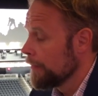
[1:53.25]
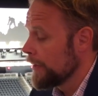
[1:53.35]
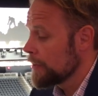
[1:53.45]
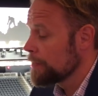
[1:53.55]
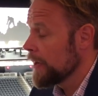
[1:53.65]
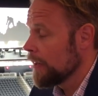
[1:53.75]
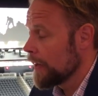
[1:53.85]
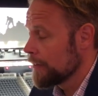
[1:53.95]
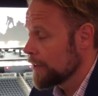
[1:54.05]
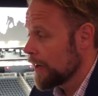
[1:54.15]
There's been a lot
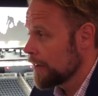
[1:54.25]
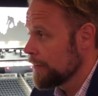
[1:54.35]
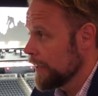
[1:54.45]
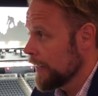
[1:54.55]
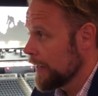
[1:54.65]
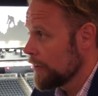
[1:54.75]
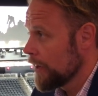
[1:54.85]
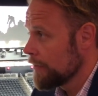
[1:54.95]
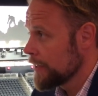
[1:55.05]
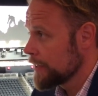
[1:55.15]
of talk of Nylander
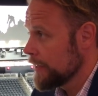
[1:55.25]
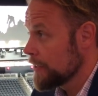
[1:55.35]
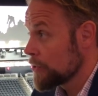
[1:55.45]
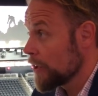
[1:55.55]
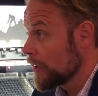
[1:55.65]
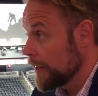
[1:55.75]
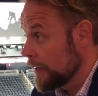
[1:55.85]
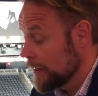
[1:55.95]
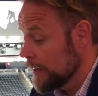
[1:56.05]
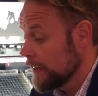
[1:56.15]
obviously struggling
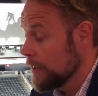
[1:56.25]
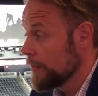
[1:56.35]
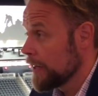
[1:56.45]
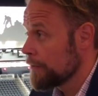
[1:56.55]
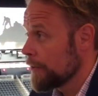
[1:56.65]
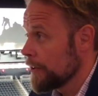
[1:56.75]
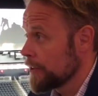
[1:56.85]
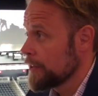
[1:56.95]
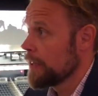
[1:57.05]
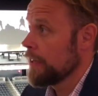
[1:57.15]
a little bit at
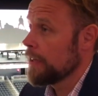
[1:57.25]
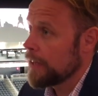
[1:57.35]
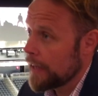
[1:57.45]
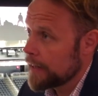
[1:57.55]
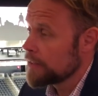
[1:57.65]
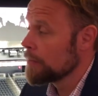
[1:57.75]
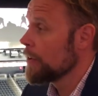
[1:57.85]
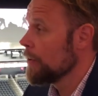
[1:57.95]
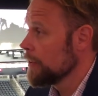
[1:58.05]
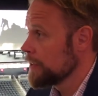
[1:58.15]
first, getting some
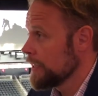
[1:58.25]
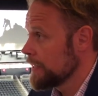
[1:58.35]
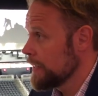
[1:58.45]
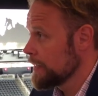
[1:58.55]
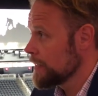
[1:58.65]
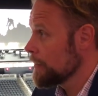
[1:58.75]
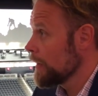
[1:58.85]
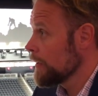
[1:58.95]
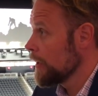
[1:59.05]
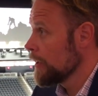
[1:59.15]
goals and assists
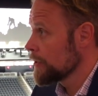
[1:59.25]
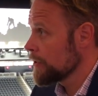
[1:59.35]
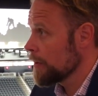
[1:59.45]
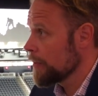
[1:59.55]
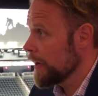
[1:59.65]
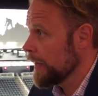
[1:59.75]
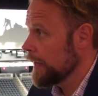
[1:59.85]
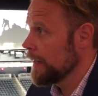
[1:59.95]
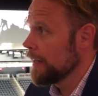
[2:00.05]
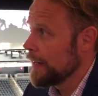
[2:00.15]
around the All-Star break,
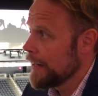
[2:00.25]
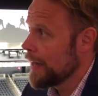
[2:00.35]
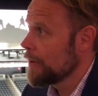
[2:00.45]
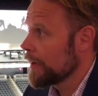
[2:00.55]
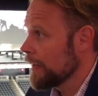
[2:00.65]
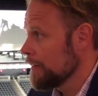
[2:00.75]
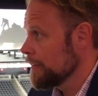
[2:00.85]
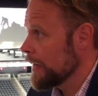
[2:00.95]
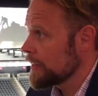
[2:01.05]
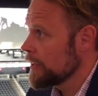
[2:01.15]
and now kind of
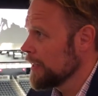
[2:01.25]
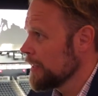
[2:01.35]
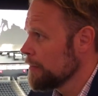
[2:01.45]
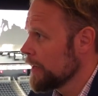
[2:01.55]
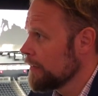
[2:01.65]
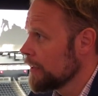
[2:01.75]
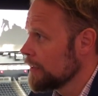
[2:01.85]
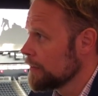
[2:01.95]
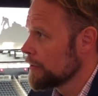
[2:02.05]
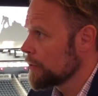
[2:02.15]
catching a little bit of a
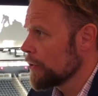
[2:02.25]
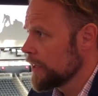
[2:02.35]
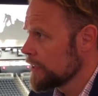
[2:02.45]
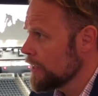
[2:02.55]
scoring